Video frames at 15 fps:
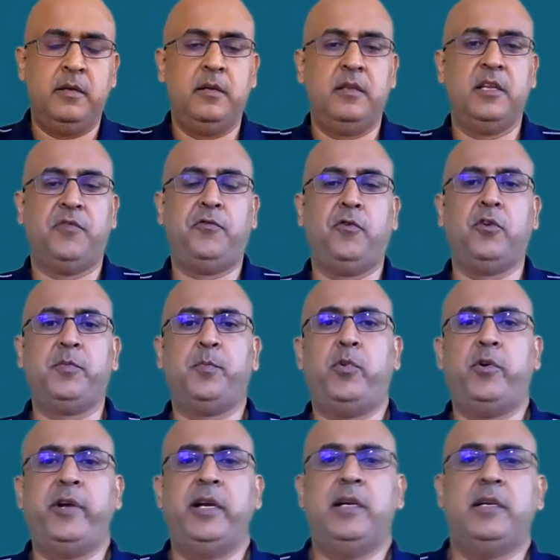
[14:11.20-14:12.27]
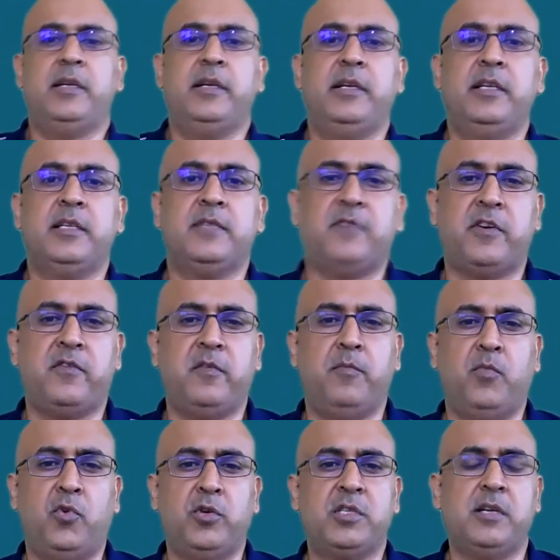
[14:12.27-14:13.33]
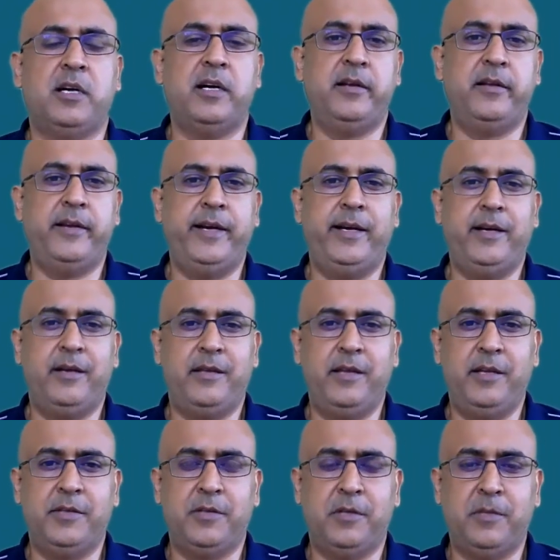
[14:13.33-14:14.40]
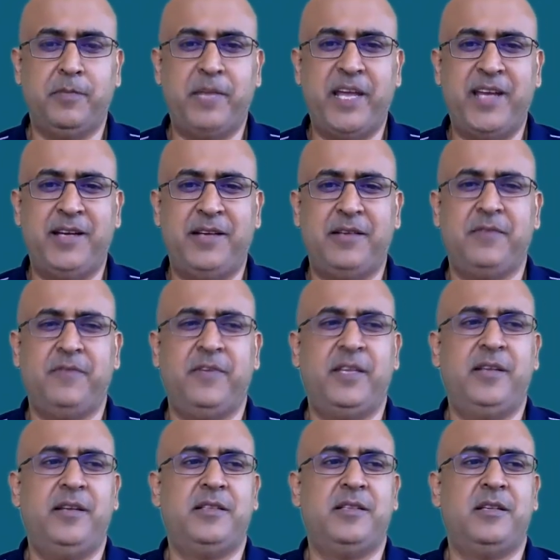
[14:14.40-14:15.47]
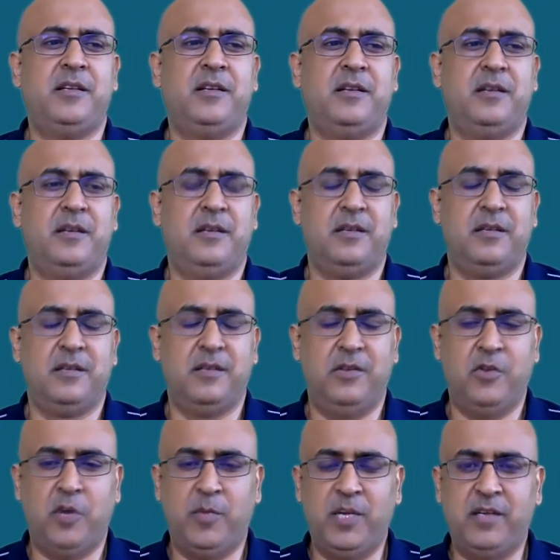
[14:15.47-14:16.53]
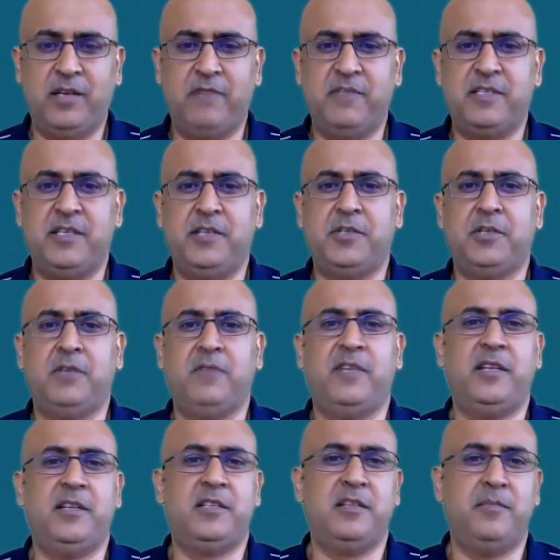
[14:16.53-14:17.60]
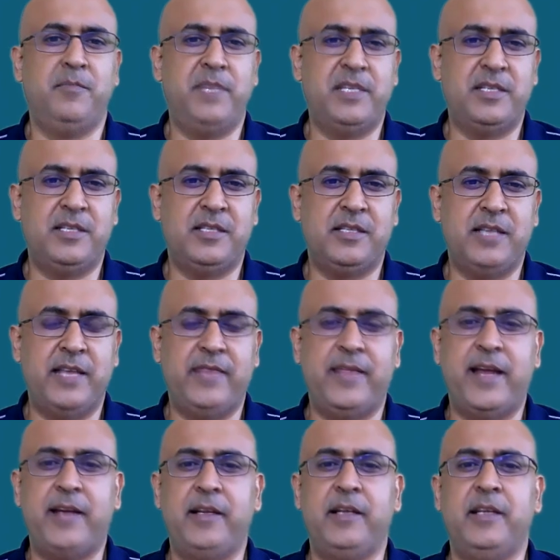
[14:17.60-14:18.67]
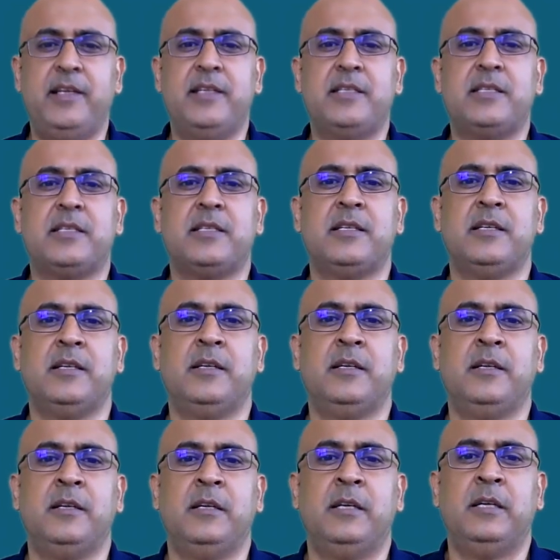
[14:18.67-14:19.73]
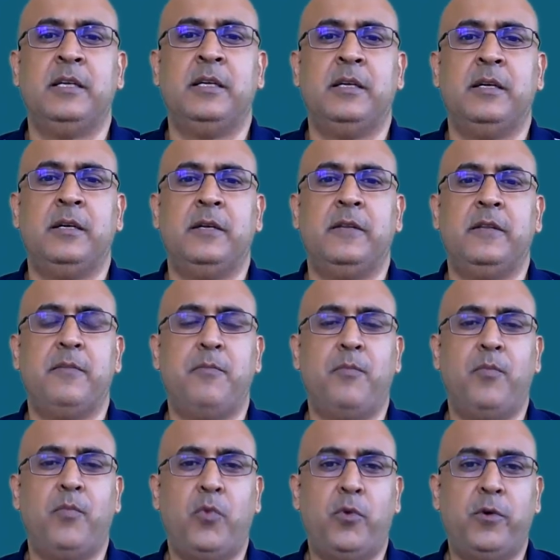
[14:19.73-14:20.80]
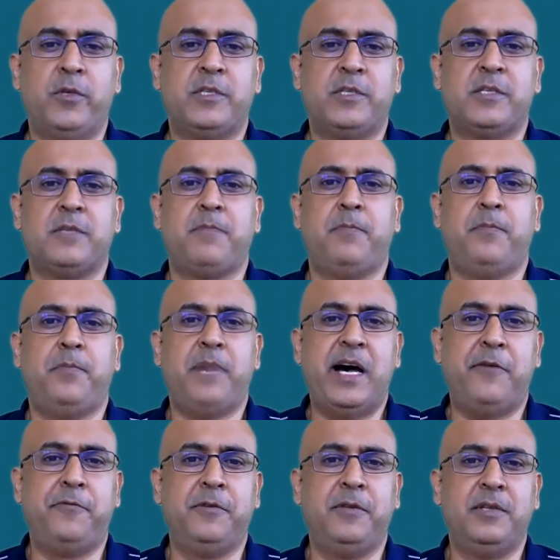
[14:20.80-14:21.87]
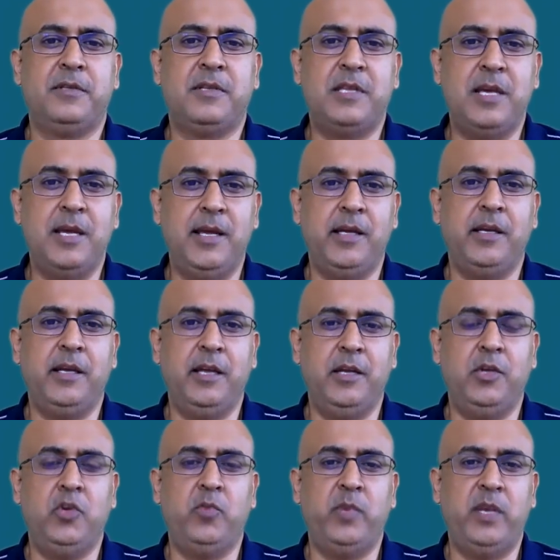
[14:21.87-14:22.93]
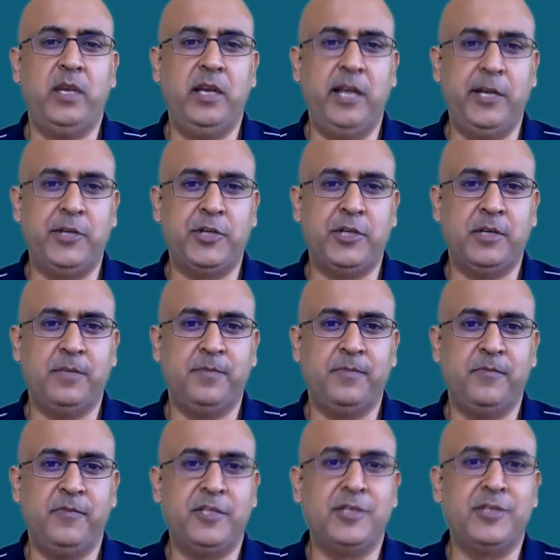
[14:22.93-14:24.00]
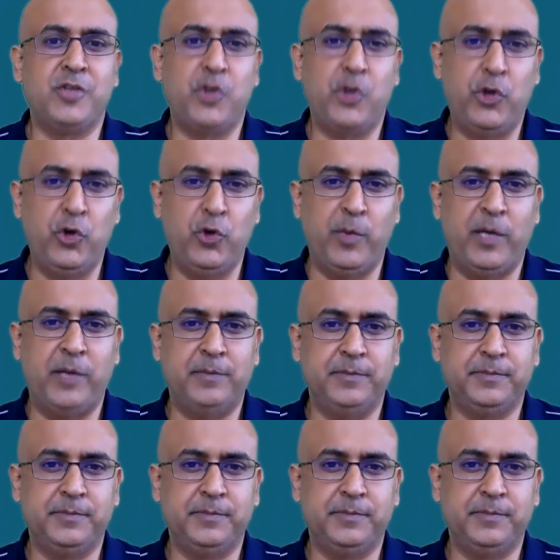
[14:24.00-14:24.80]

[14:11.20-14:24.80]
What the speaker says: The fourth point is one of the most underrated things on the planet, whether it's in normal conversation, whether it's in business, and that is the most powerful thing in human nature, which is humor.